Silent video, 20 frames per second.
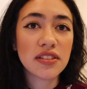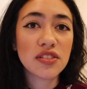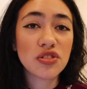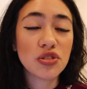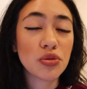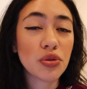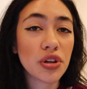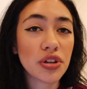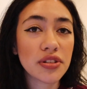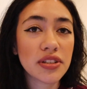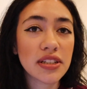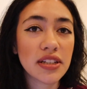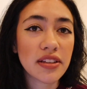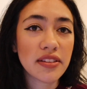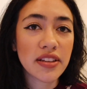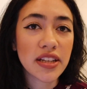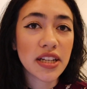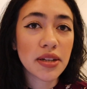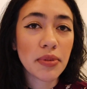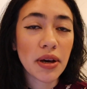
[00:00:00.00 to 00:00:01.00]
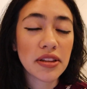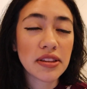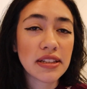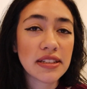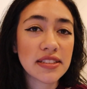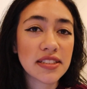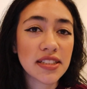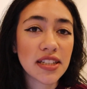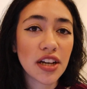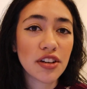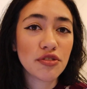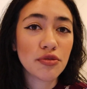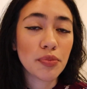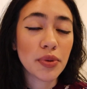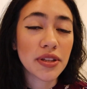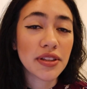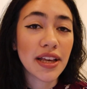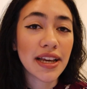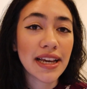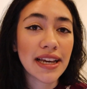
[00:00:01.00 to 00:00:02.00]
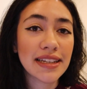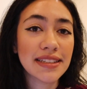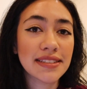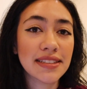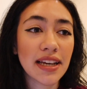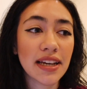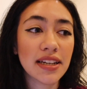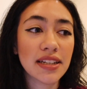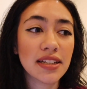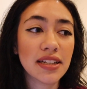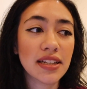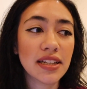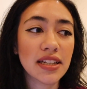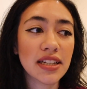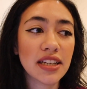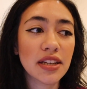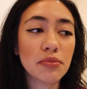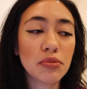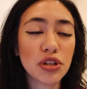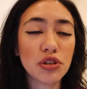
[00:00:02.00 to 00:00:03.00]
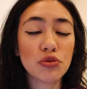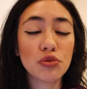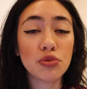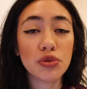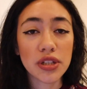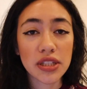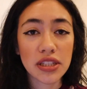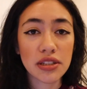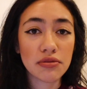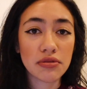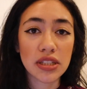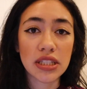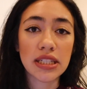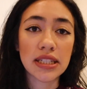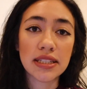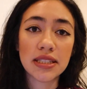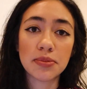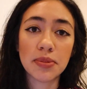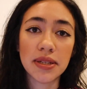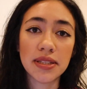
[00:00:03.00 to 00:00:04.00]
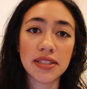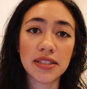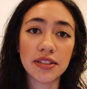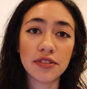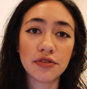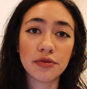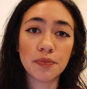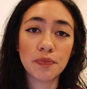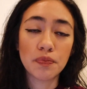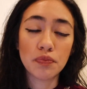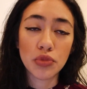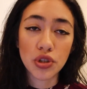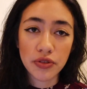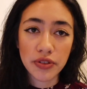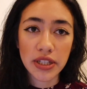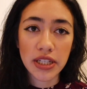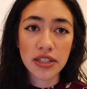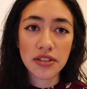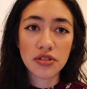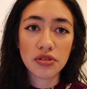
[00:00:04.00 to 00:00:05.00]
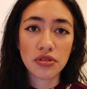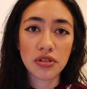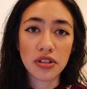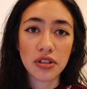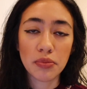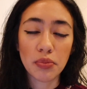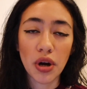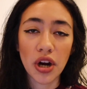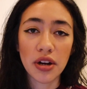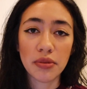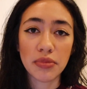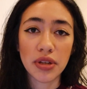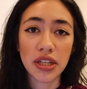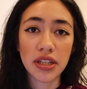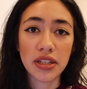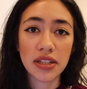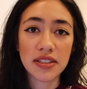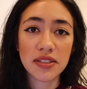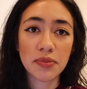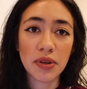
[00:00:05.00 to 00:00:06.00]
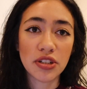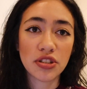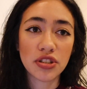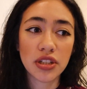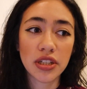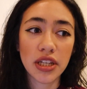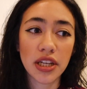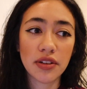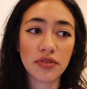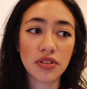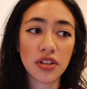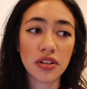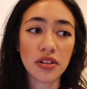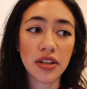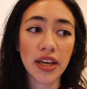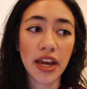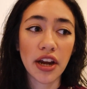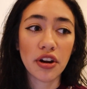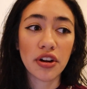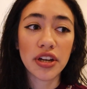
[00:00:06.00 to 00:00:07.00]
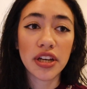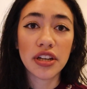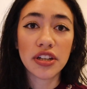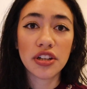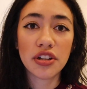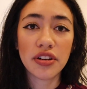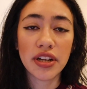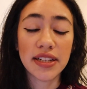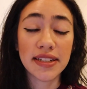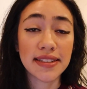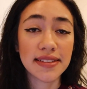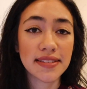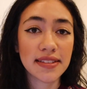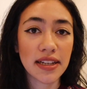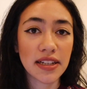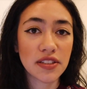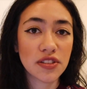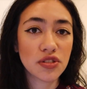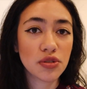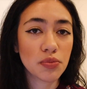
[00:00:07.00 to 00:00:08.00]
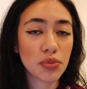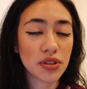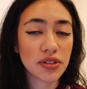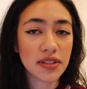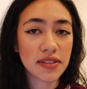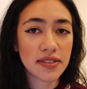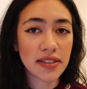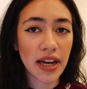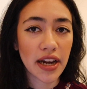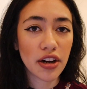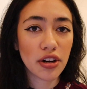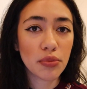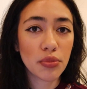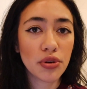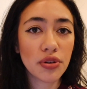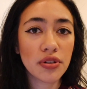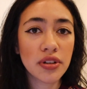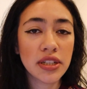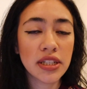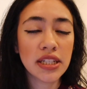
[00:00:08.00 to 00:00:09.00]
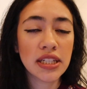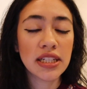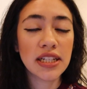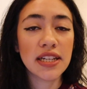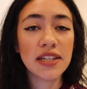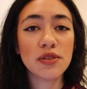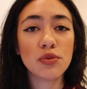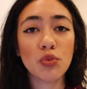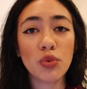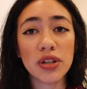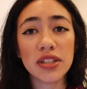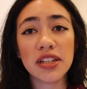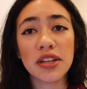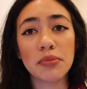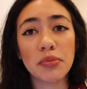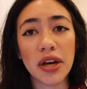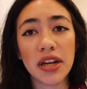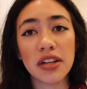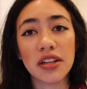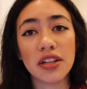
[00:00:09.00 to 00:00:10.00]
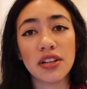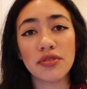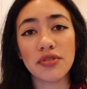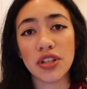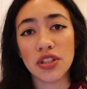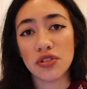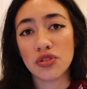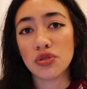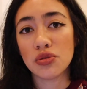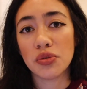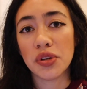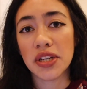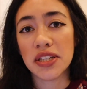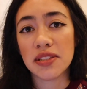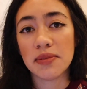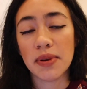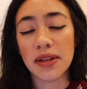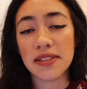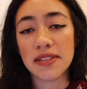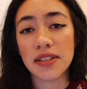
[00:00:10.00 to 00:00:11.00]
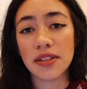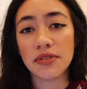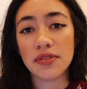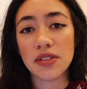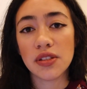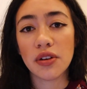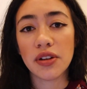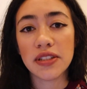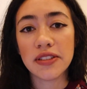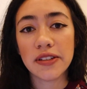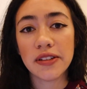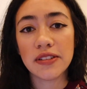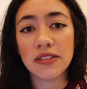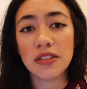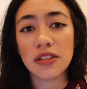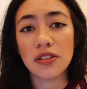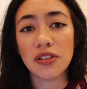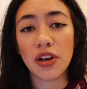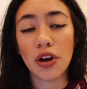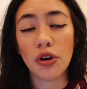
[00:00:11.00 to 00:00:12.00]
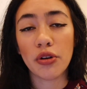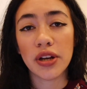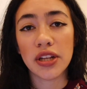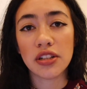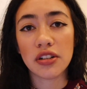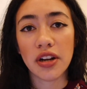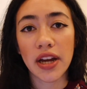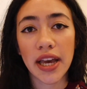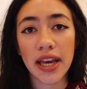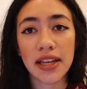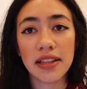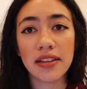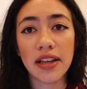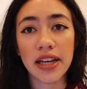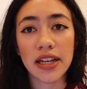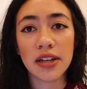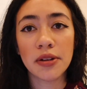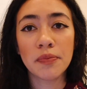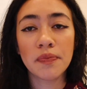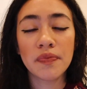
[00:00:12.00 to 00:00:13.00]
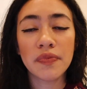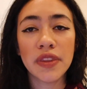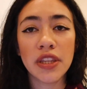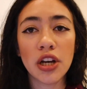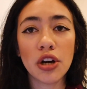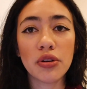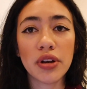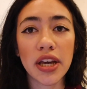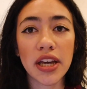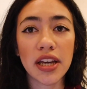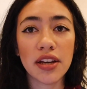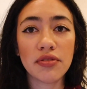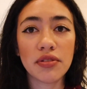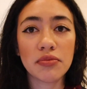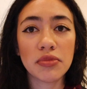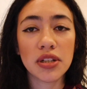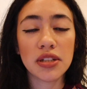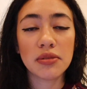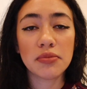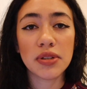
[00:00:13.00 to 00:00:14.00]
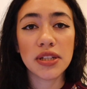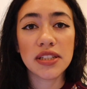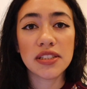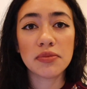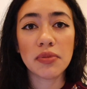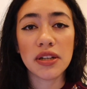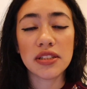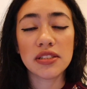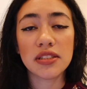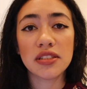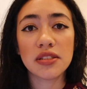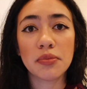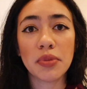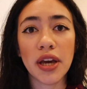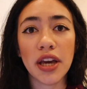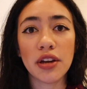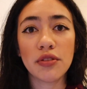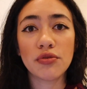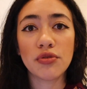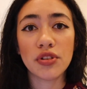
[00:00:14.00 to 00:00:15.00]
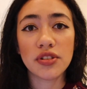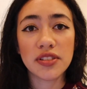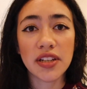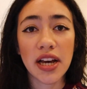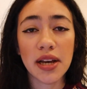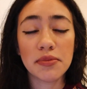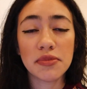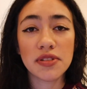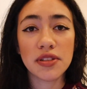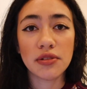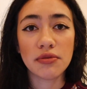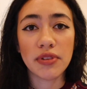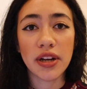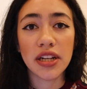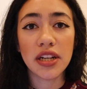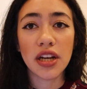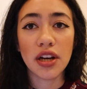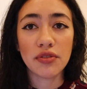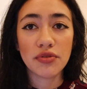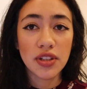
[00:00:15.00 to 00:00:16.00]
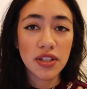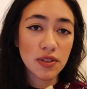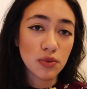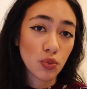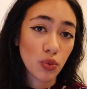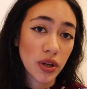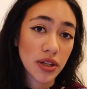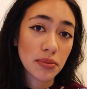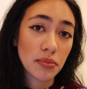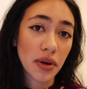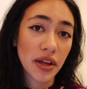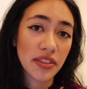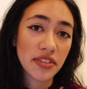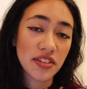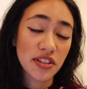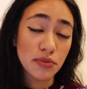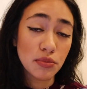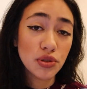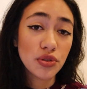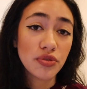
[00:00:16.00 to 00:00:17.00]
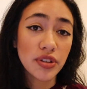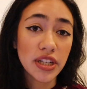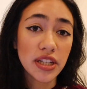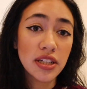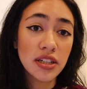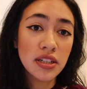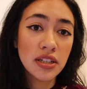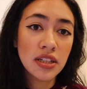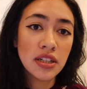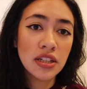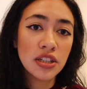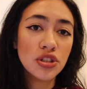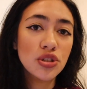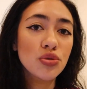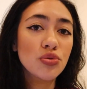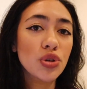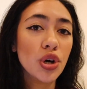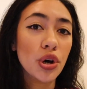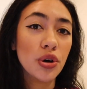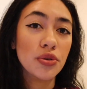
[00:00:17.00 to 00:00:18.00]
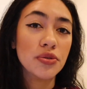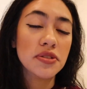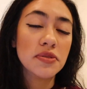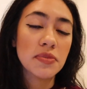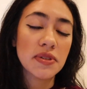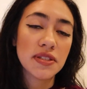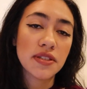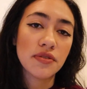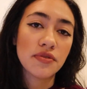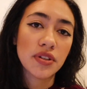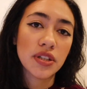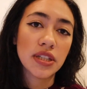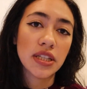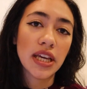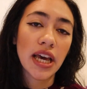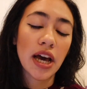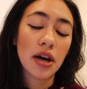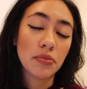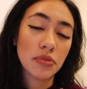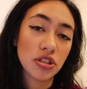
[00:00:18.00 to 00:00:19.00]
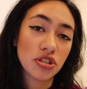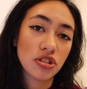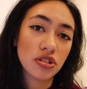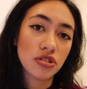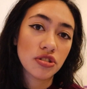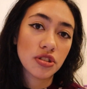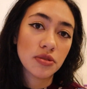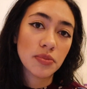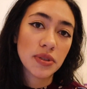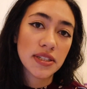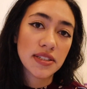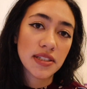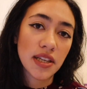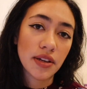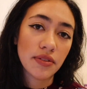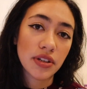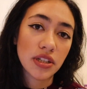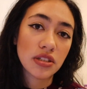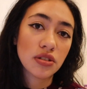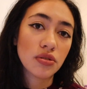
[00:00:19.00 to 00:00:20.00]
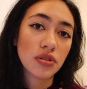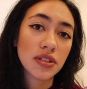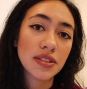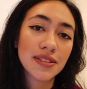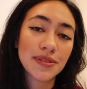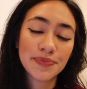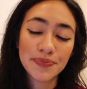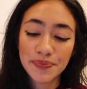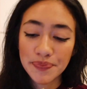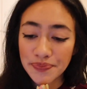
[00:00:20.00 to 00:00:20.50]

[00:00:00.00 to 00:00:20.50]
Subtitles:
it's too early to think about this stuff, but like I said, it can be really, really expensive moving into an apartment, especially if the area you're in is like super desirable. It's one, competitive, and two, expensive. So it's good to know in your head, like, okay, if I'm going to be expected to pay 4 times the rent of this 1 month to move in, you know specifically how much you should be saving towards.